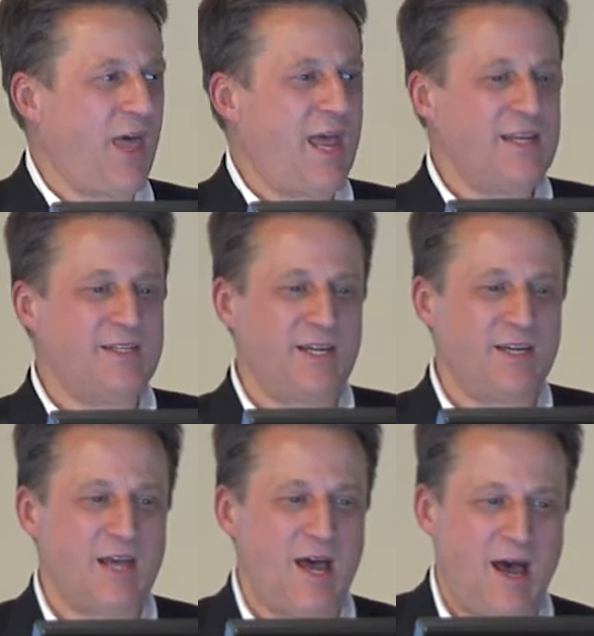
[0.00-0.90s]
they
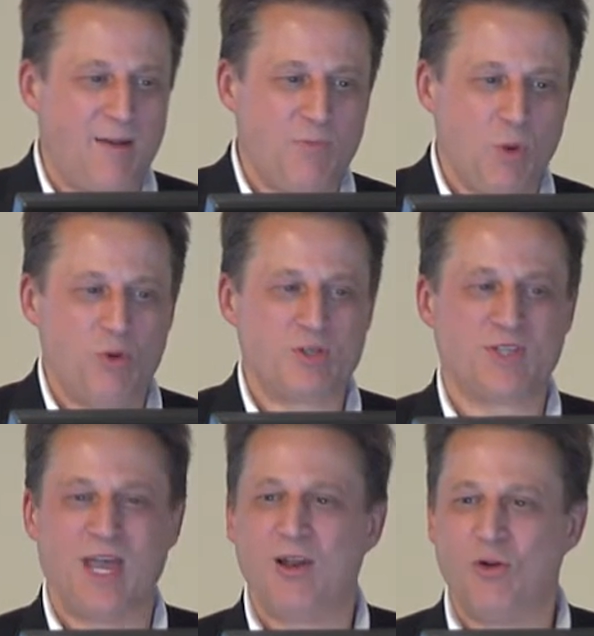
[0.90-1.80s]
did was
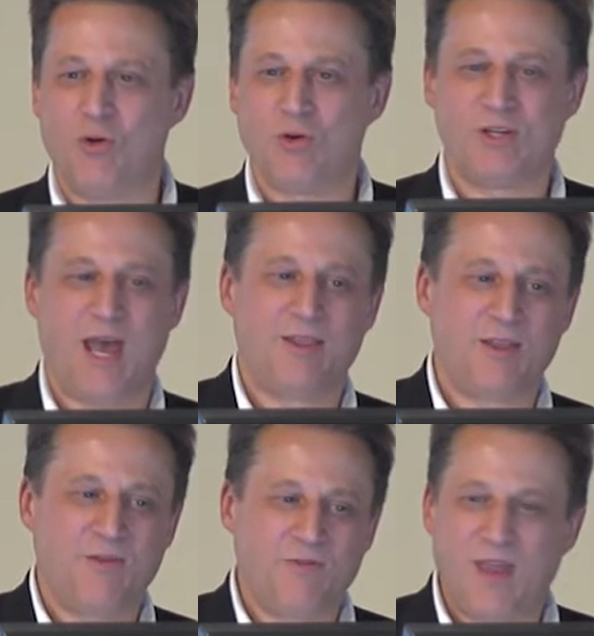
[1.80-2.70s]
they looked at
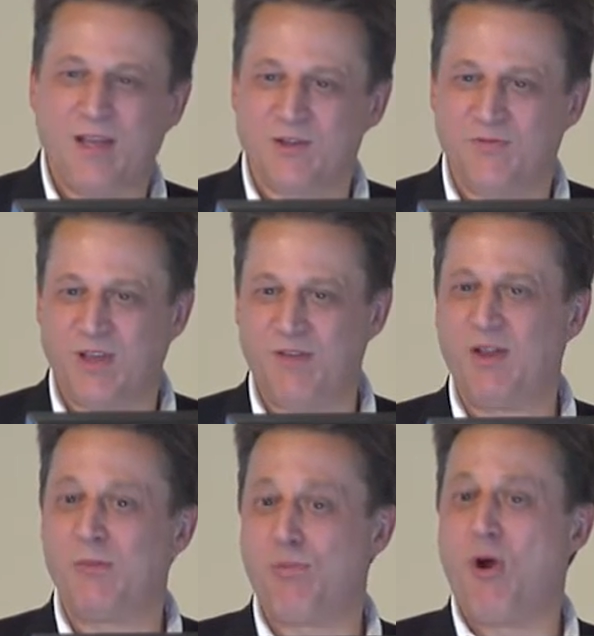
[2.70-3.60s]
the effect of
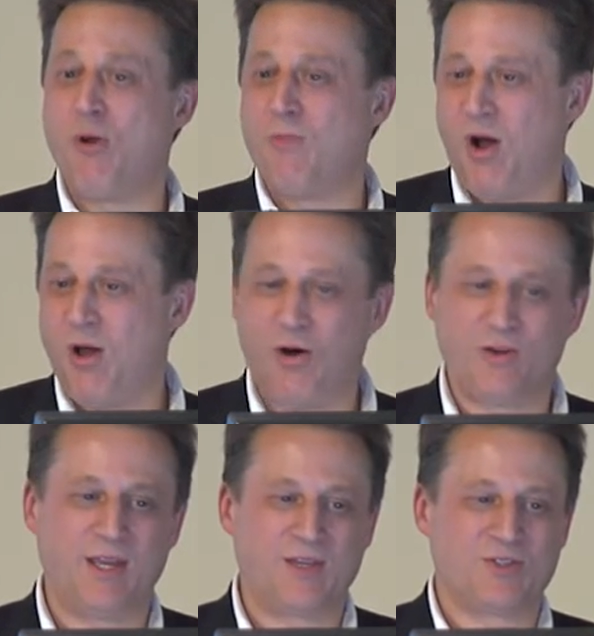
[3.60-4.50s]
giving
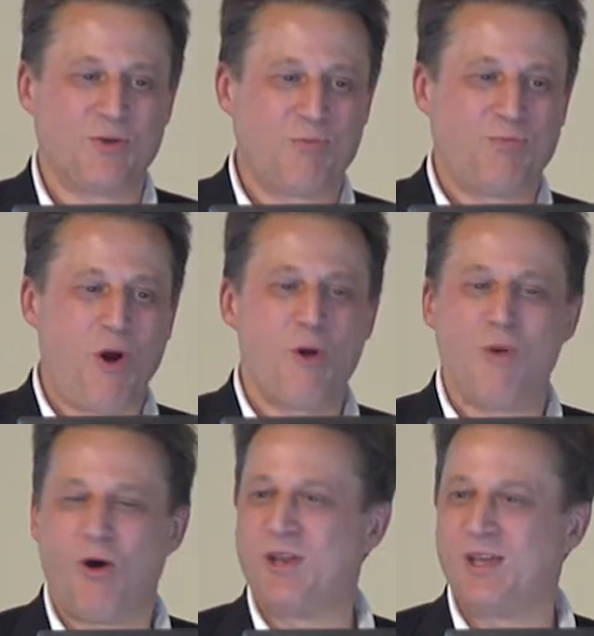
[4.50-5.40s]
probiotics or
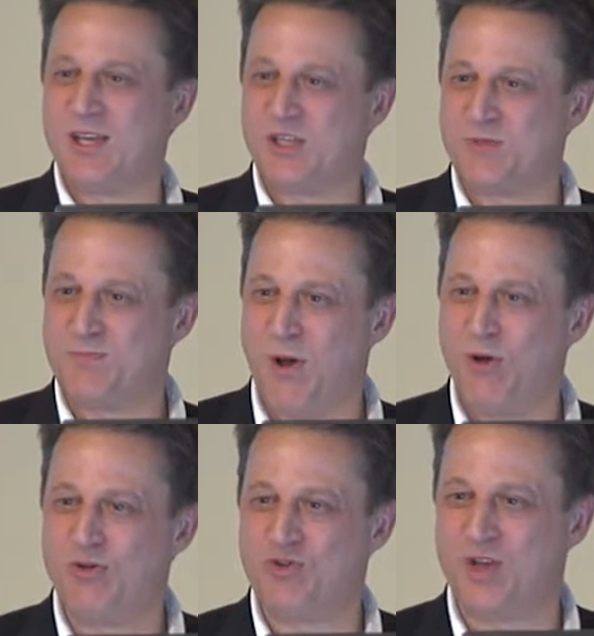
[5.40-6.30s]
probiotic
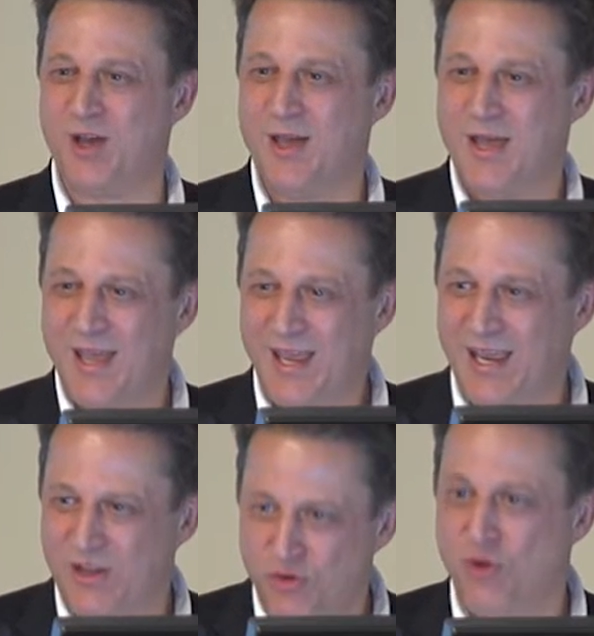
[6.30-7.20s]
exposure
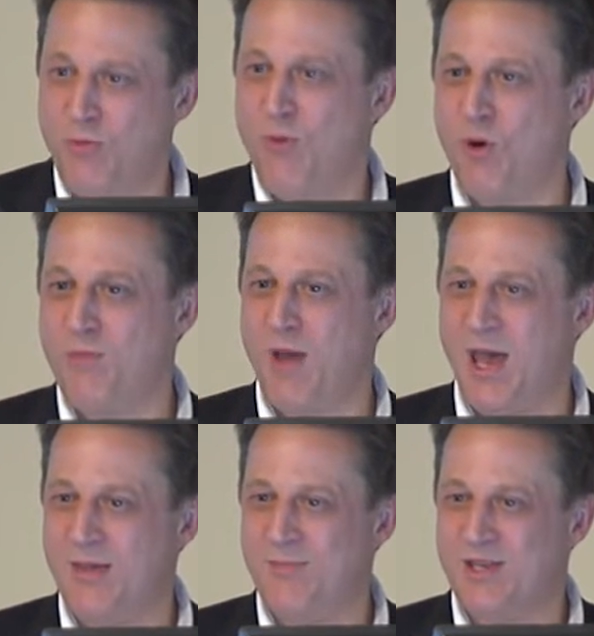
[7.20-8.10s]
in newborn
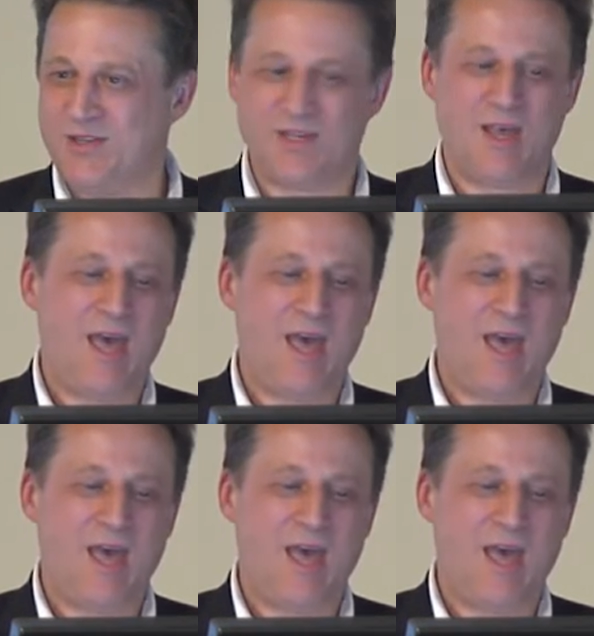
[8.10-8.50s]
babies